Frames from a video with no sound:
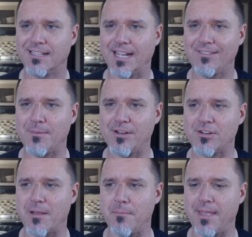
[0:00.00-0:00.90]
I have to make
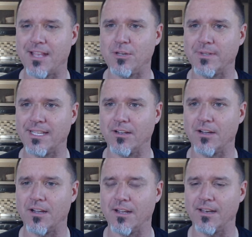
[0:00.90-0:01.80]
sure I'm manually
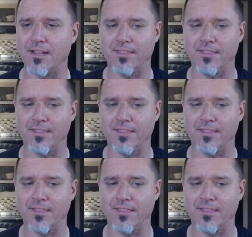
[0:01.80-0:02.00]
on